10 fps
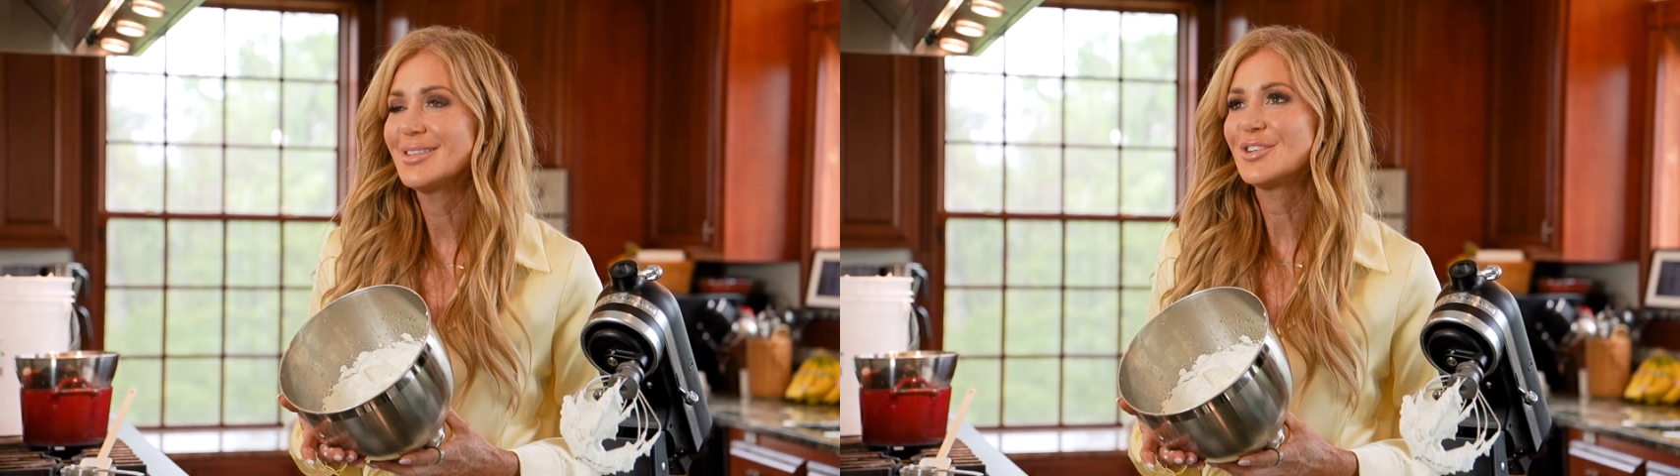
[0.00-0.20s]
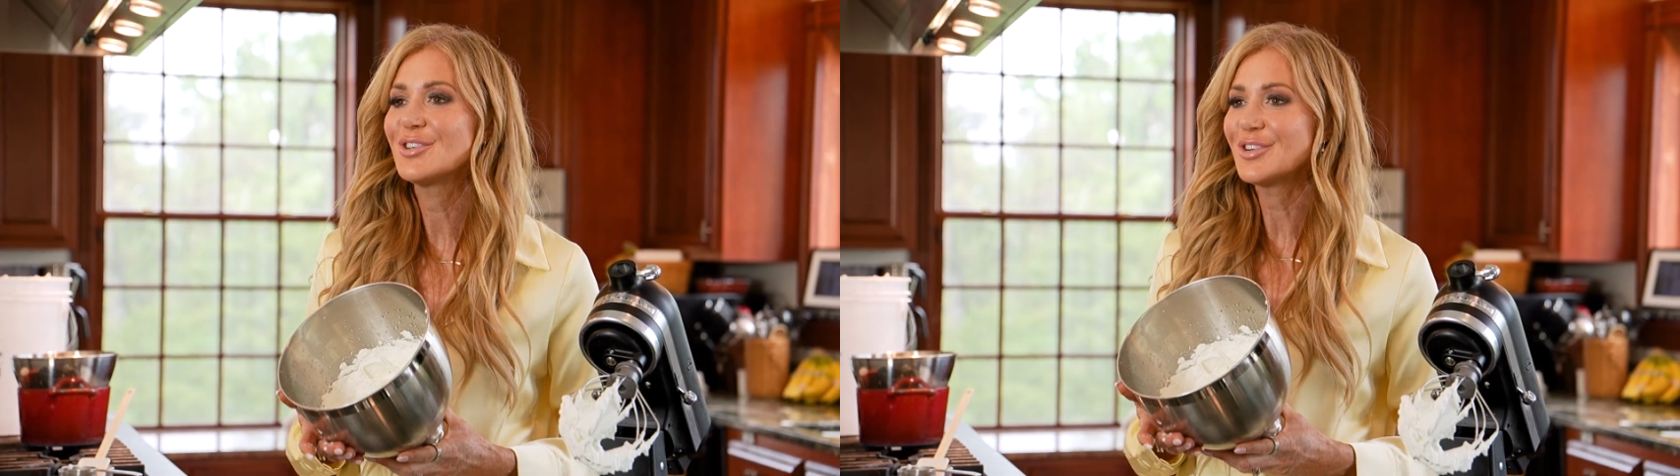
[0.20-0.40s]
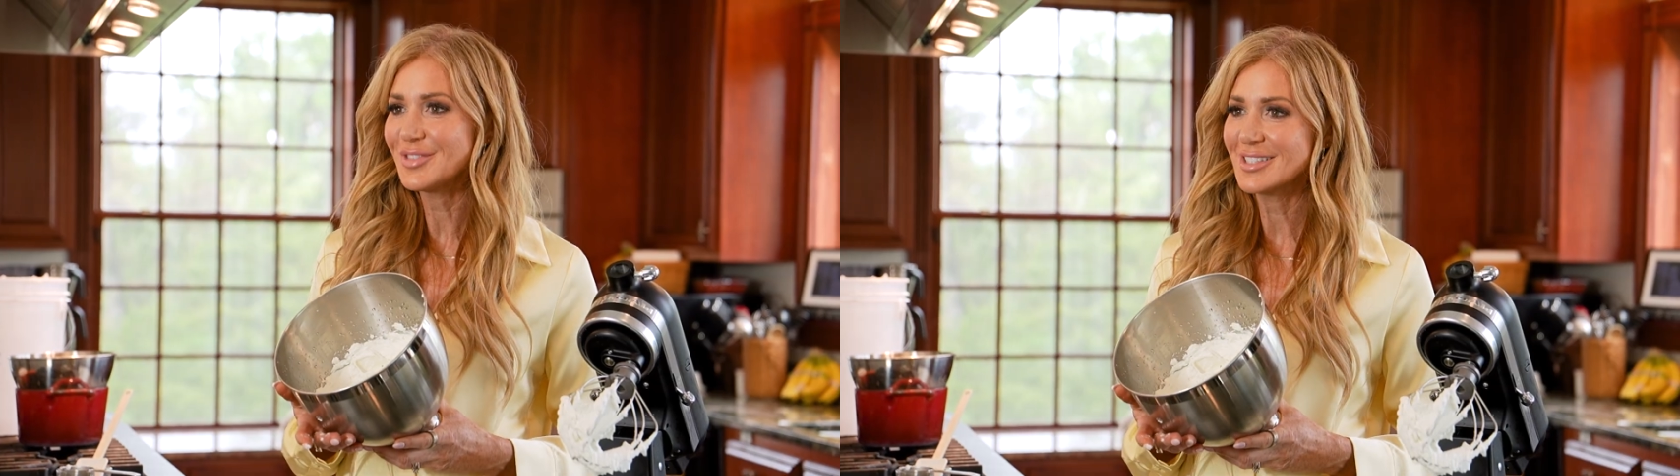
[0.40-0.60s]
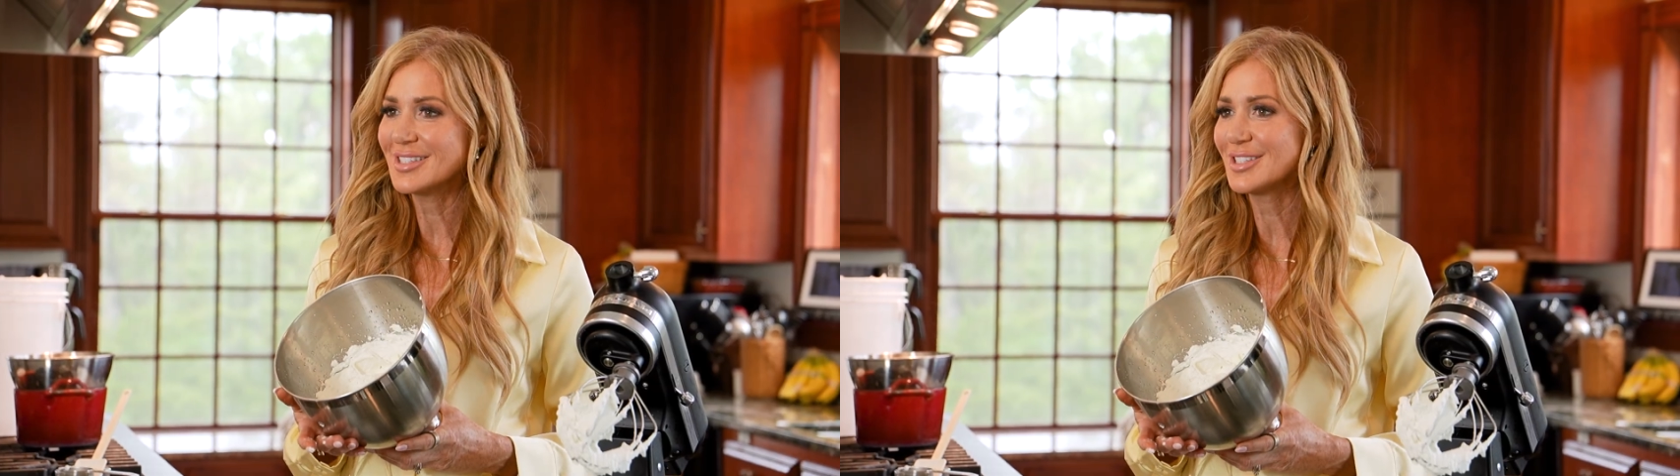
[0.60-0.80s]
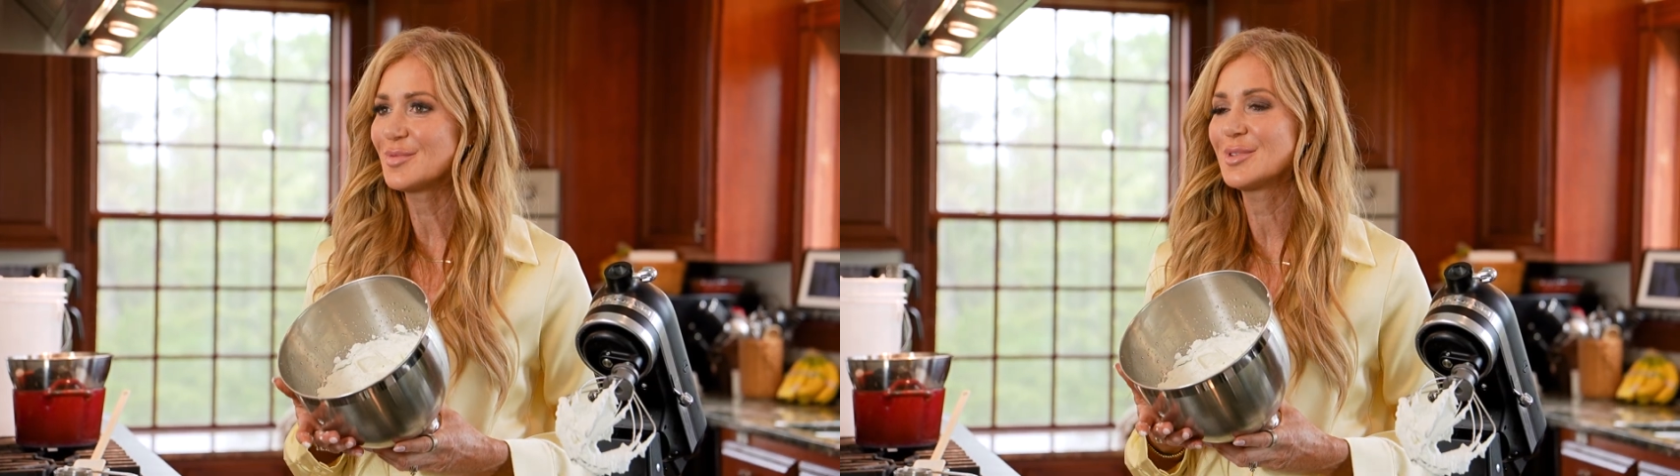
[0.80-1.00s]
your nervous
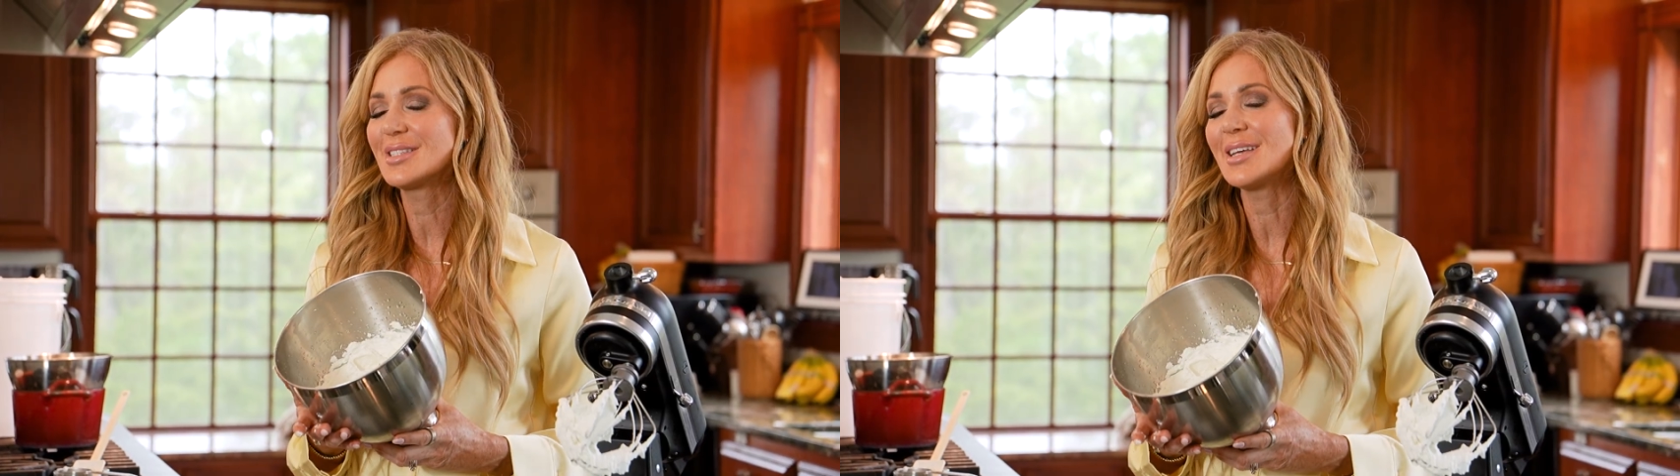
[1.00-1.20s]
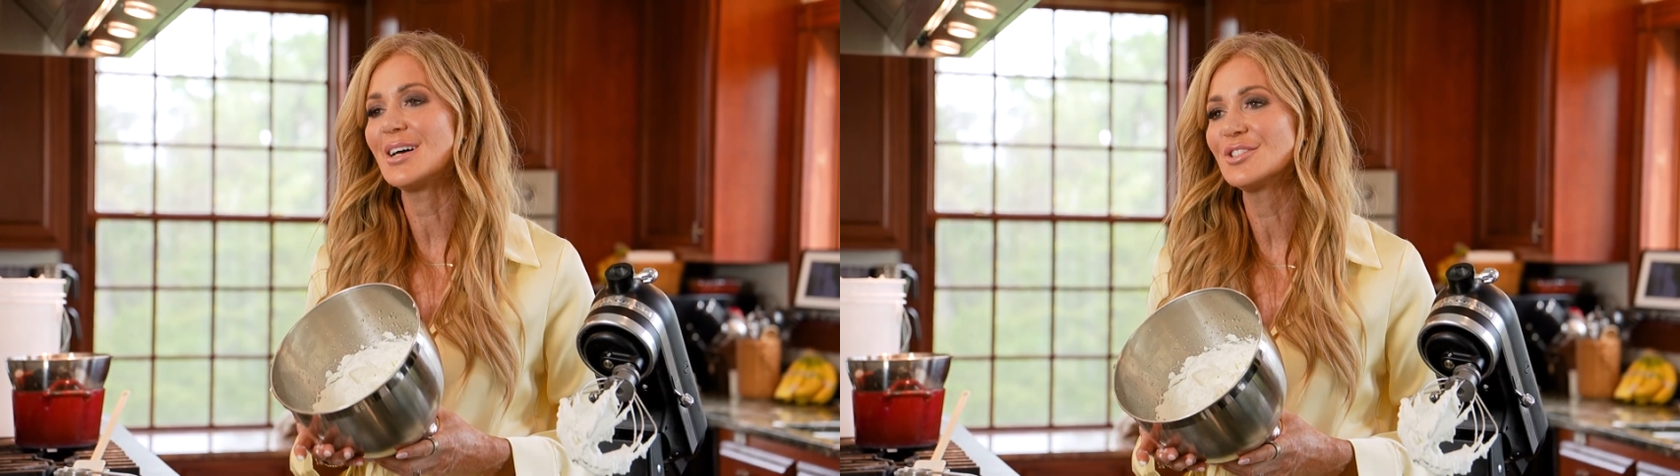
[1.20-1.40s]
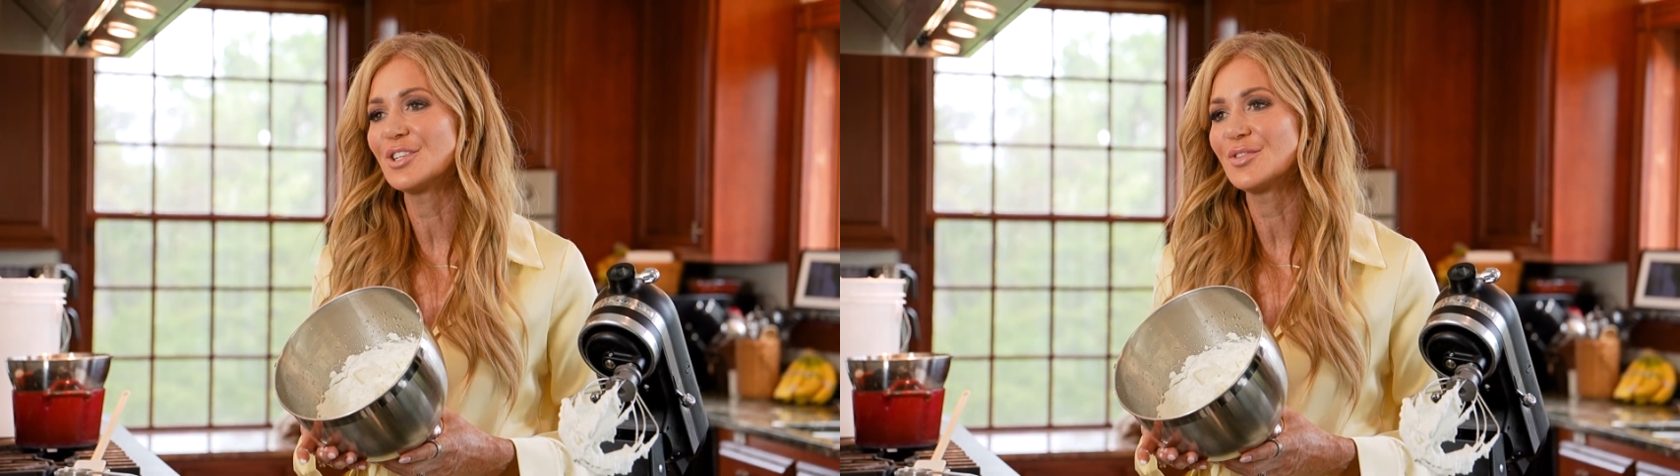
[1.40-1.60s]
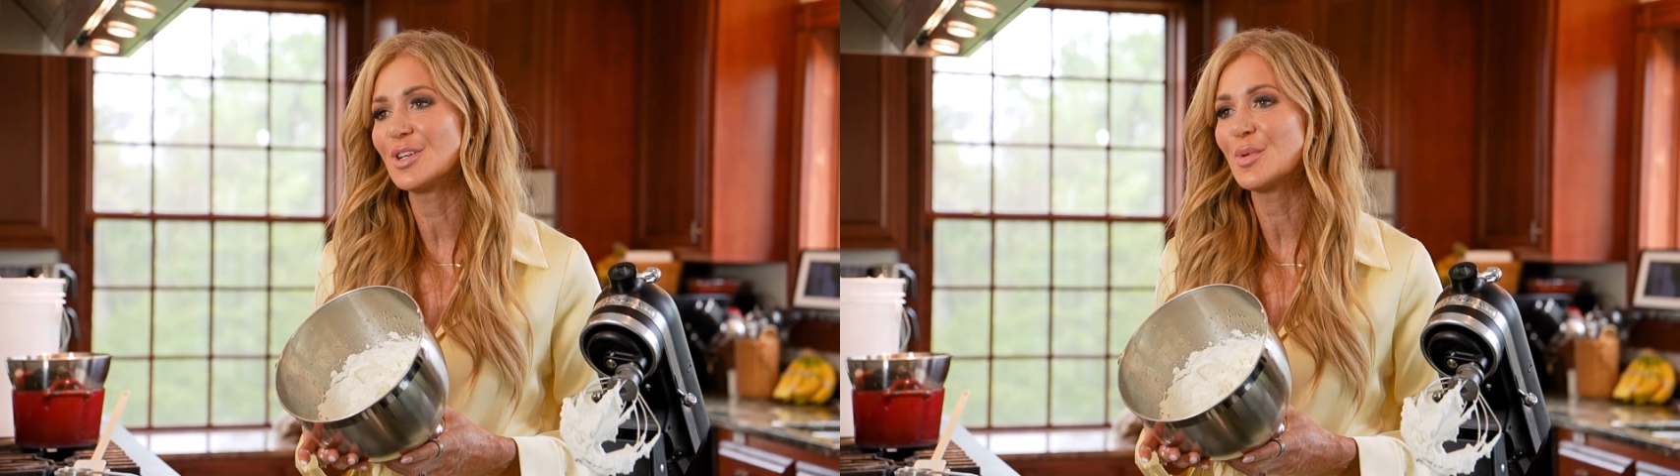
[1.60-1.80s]
system is downshifting